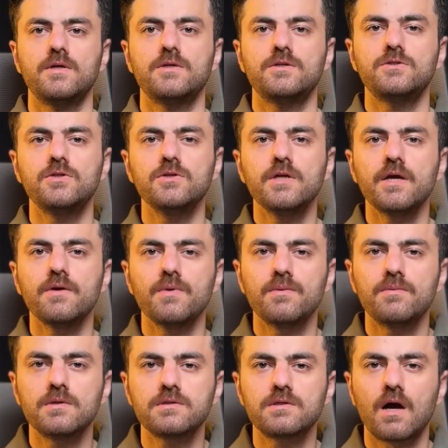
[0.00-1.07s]
Today we
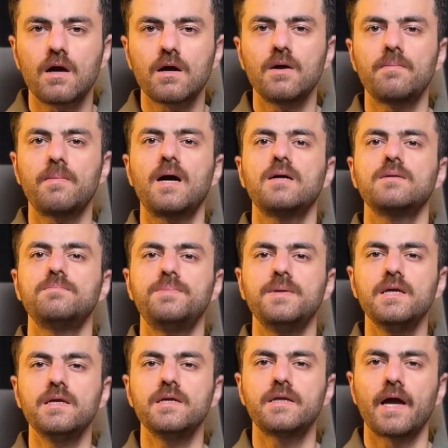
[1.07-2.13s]
will talk about
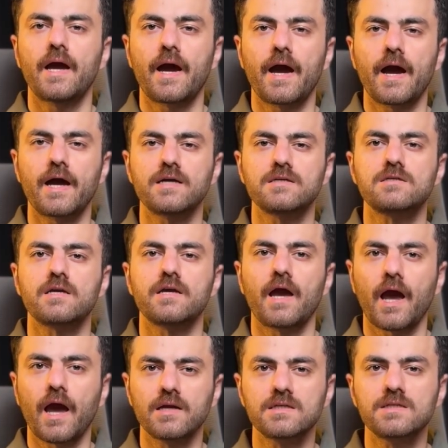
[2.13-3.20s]
bid, ask,
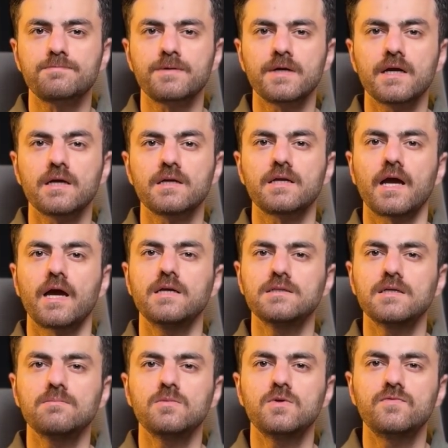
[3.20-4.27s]
and spread, and
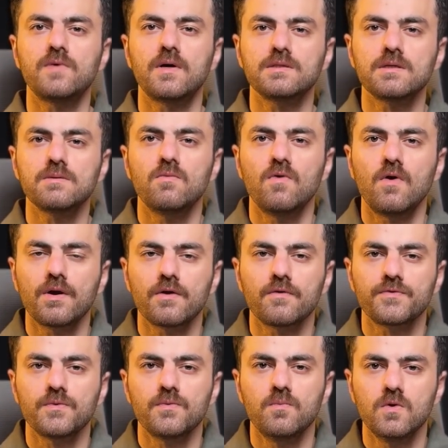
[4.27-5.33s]
then move on to one of
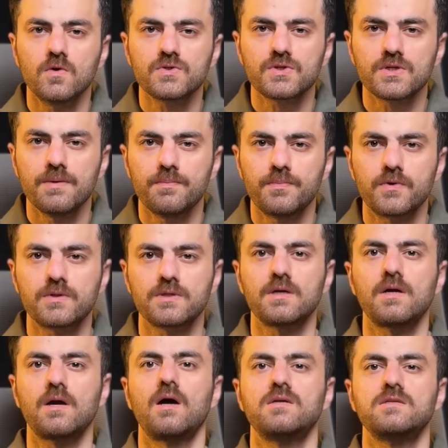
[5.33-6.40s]
the most important
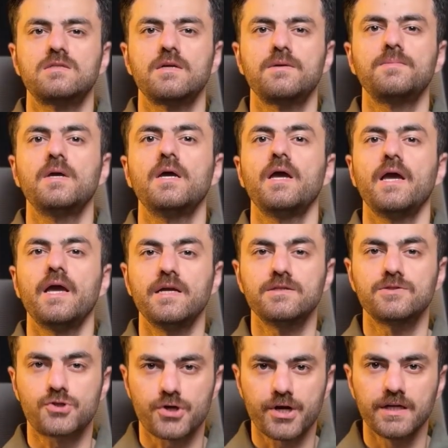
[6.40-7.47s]
concepts in
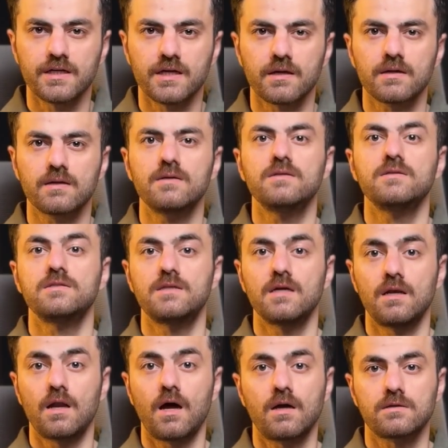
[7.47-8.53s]
trading, the
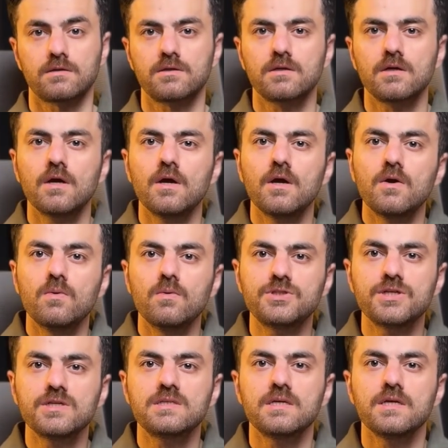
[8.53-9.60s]
lot, which
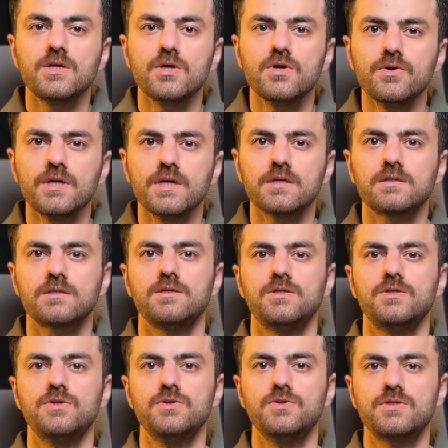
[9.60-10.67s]
is the unit
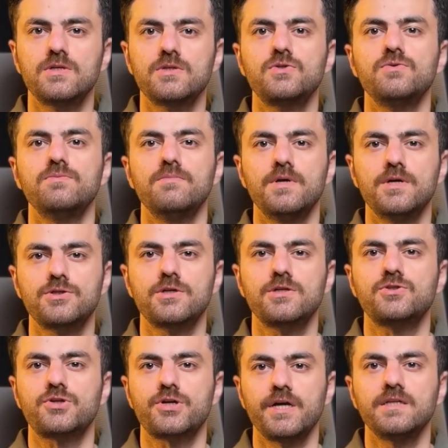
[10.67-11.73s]
used to measure
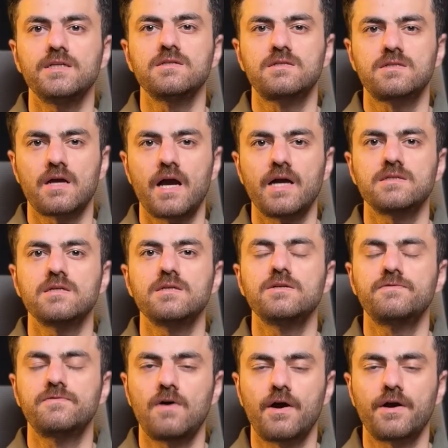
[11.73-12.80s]
trading size in the
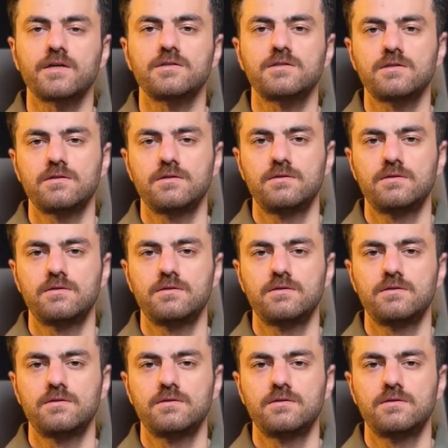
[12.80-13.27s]
Forex.